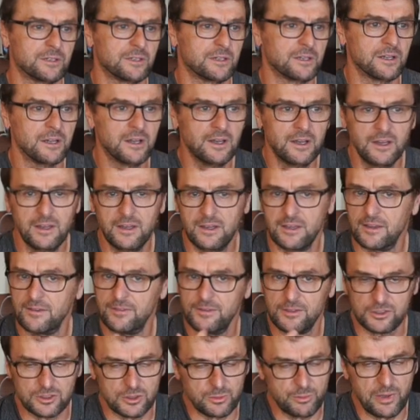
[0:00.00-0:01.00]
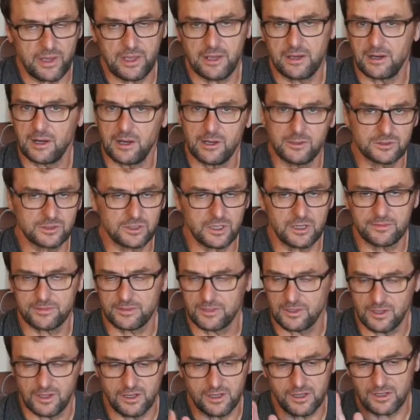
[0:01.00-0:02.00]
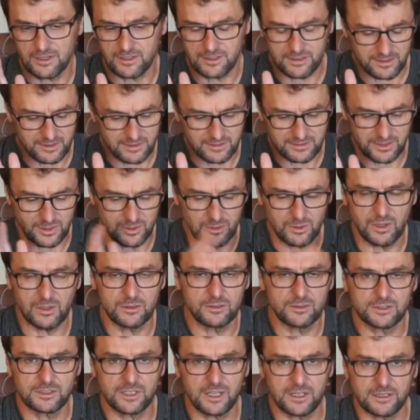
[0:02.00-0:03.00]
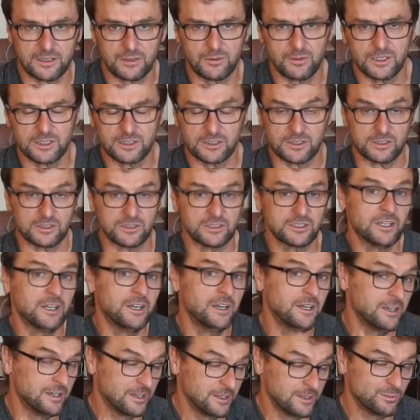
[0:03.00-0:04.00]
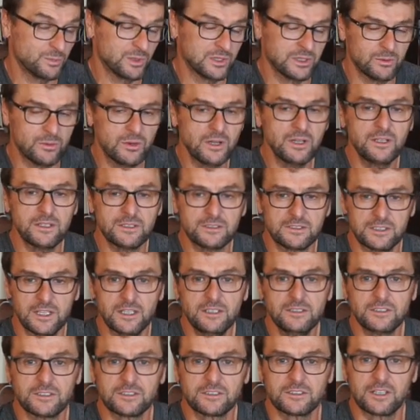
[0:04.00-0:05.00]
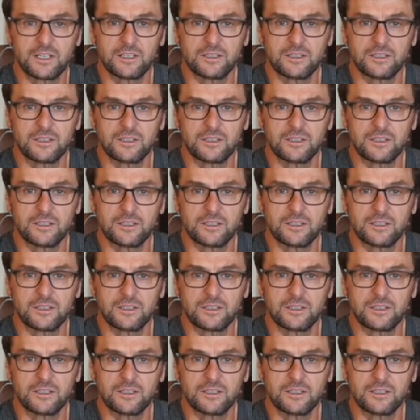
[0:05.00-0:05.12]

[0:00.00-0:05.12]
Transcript: or if you should pay your house off or not, or all those kind of questions. But the one consensus